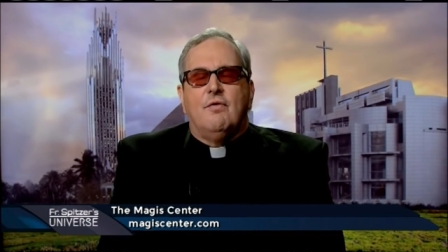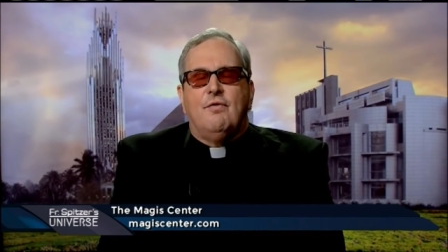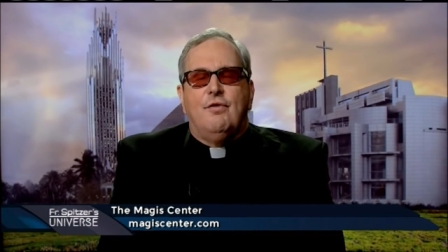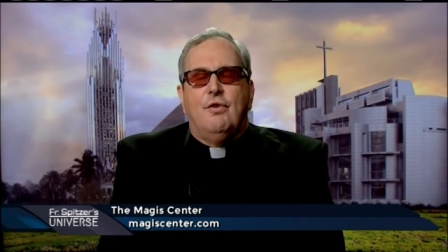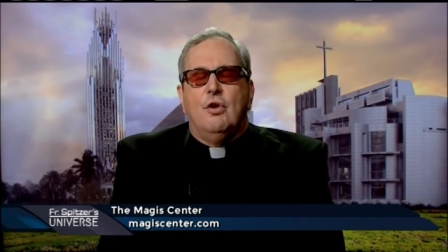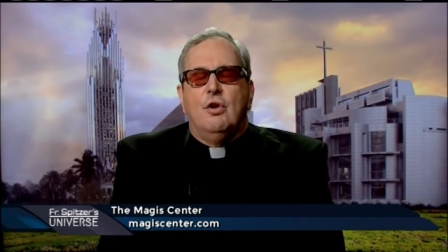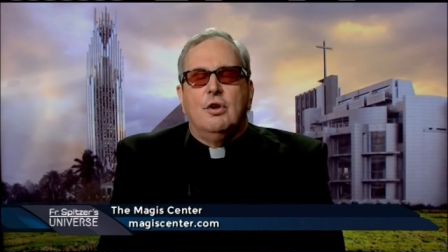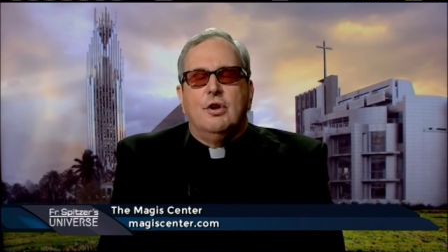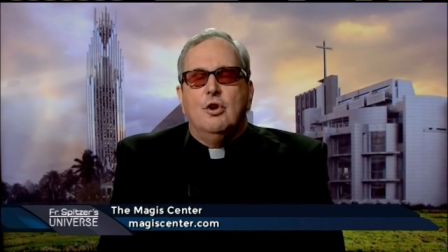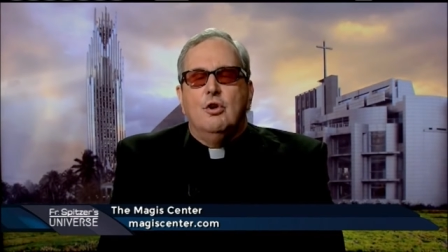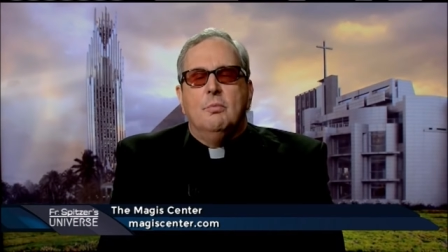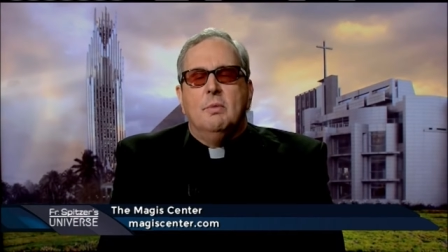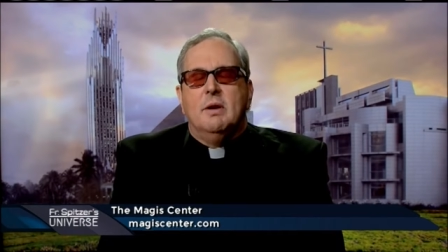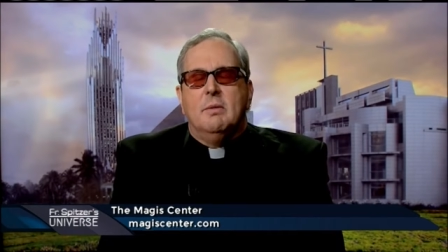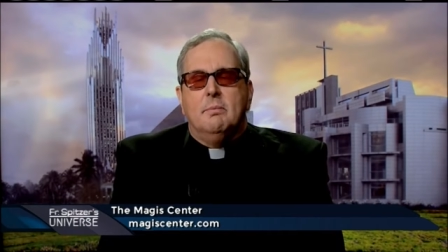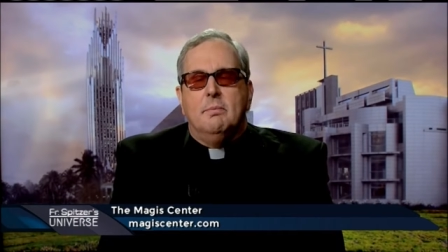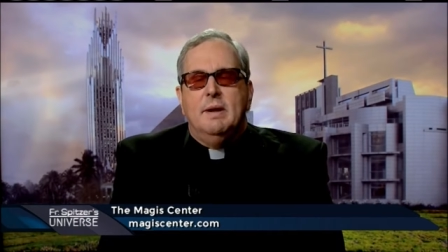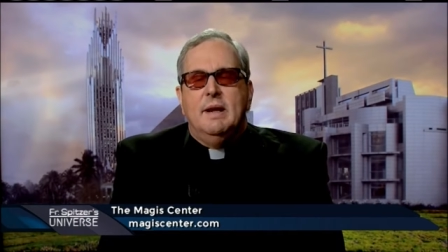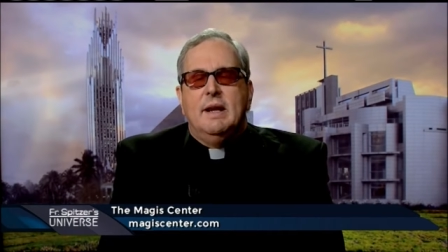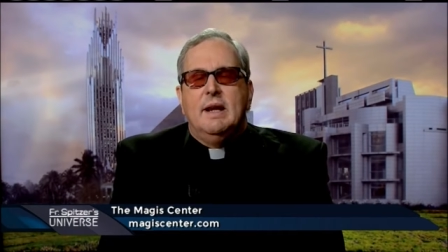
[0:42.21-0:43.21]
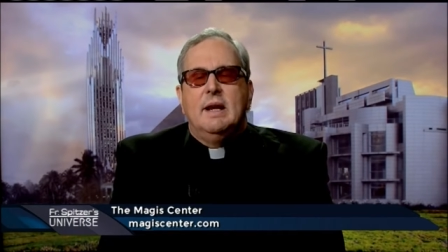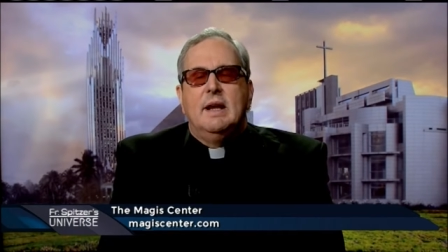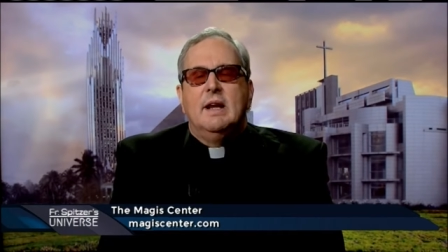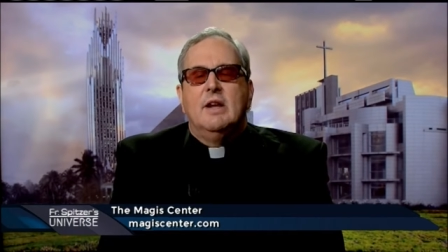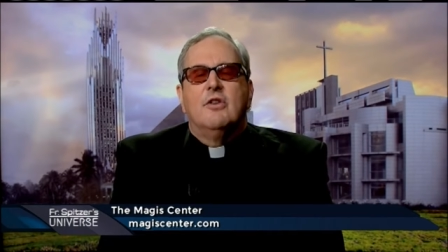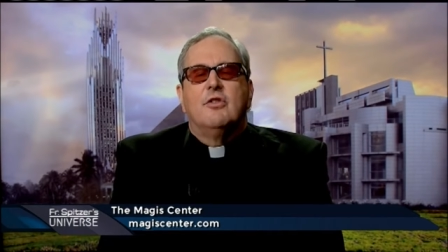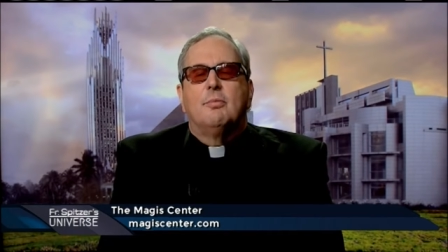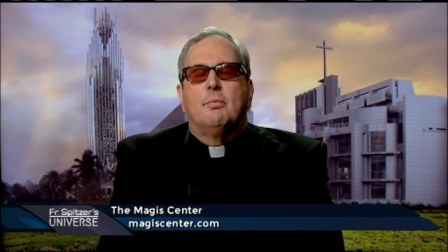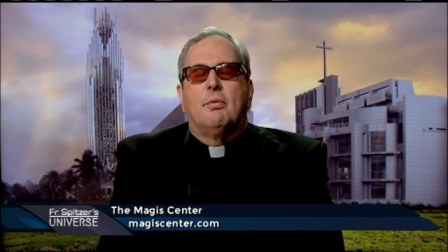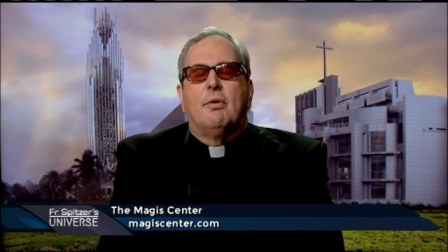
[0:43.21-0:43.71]
full human being
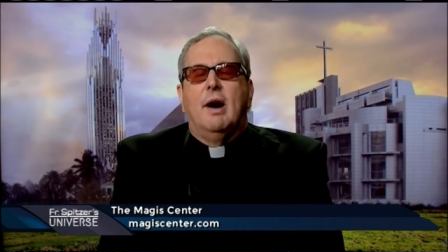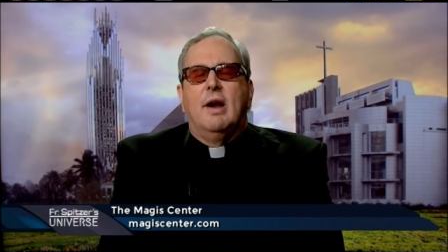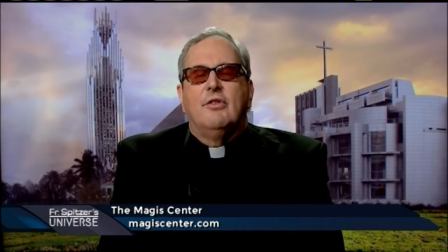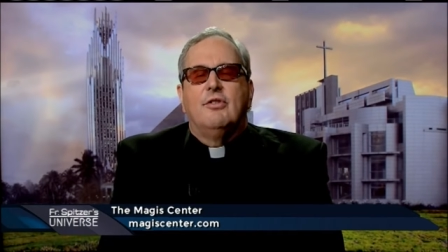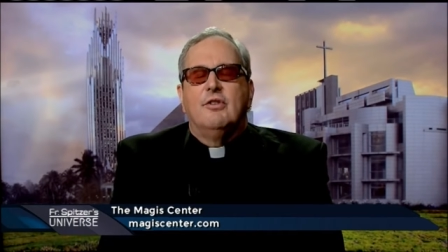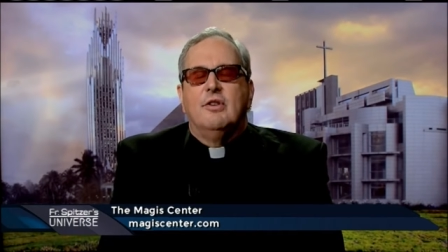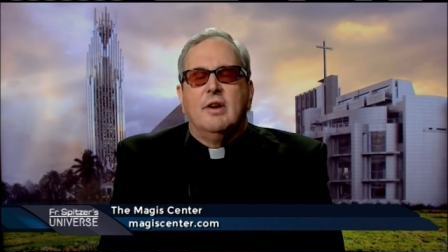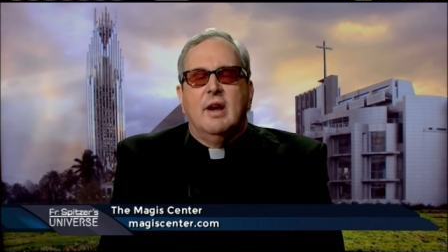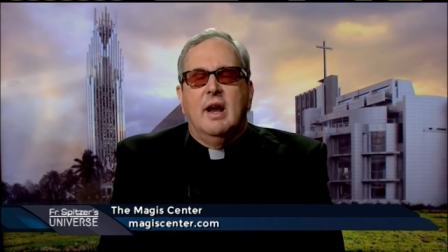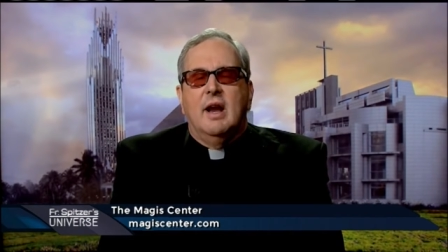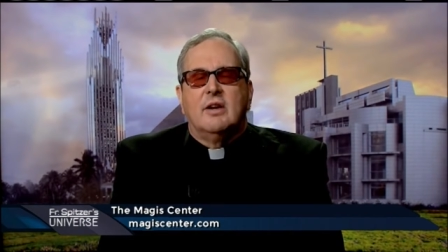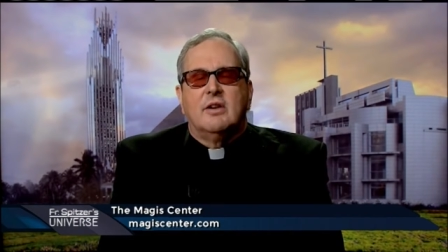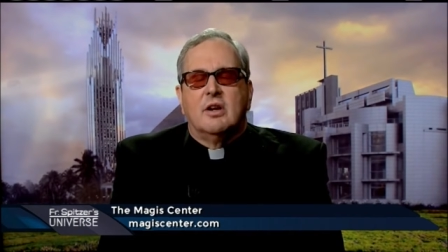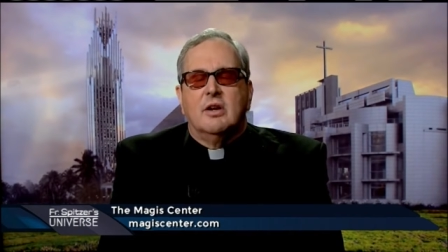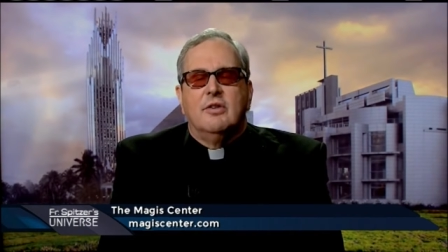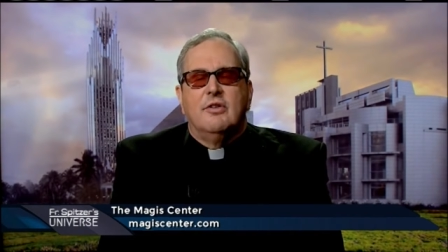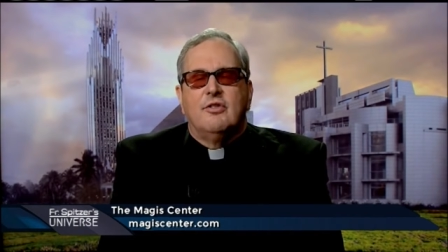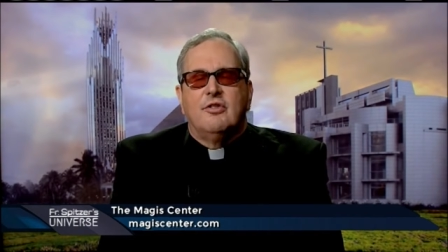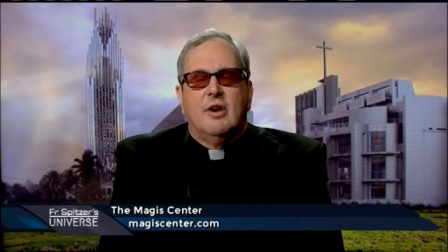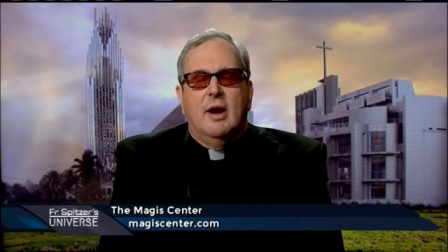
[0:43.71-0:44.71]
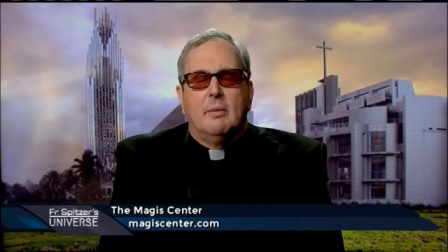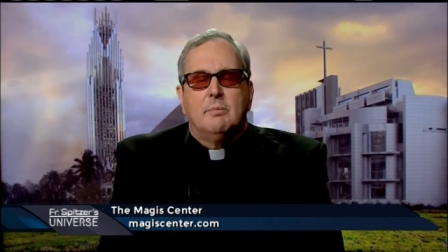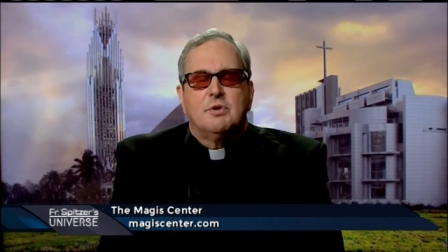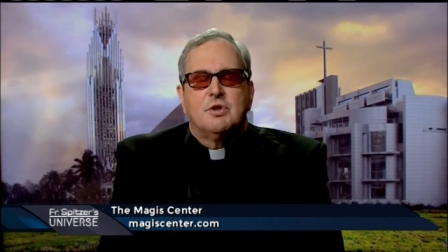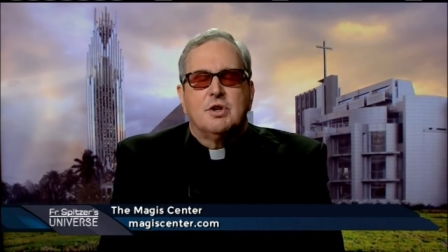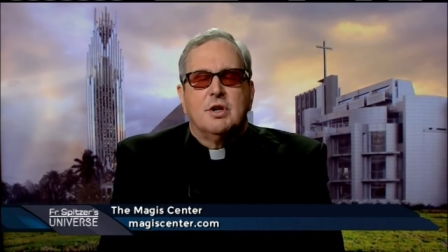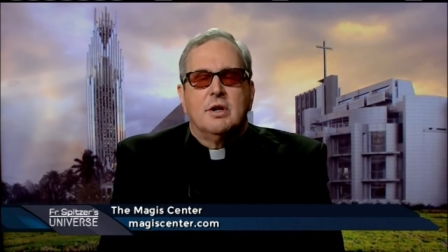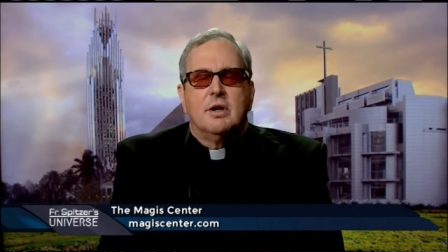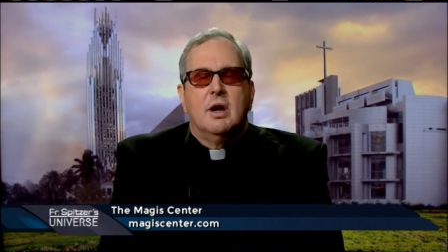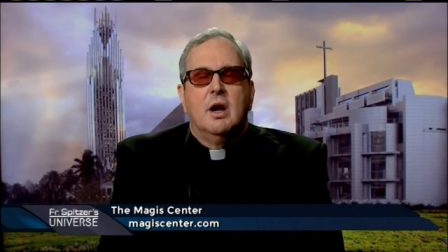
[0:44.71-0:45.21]
is present at
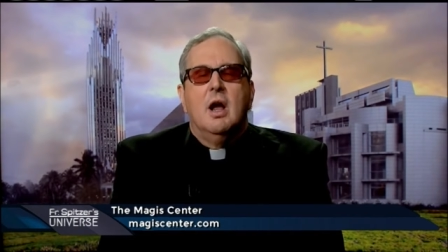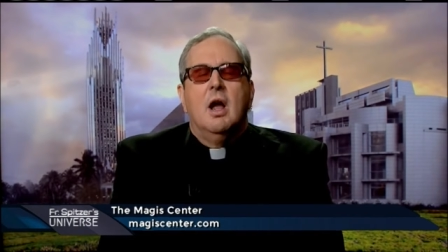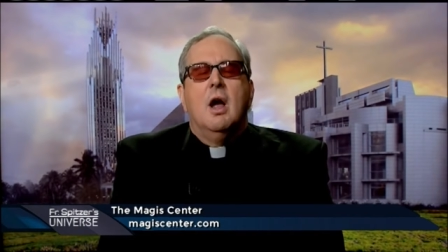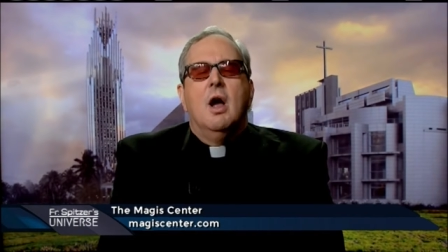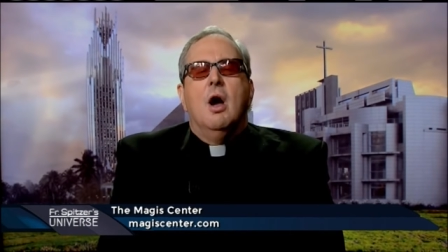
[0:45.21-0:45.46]
conception.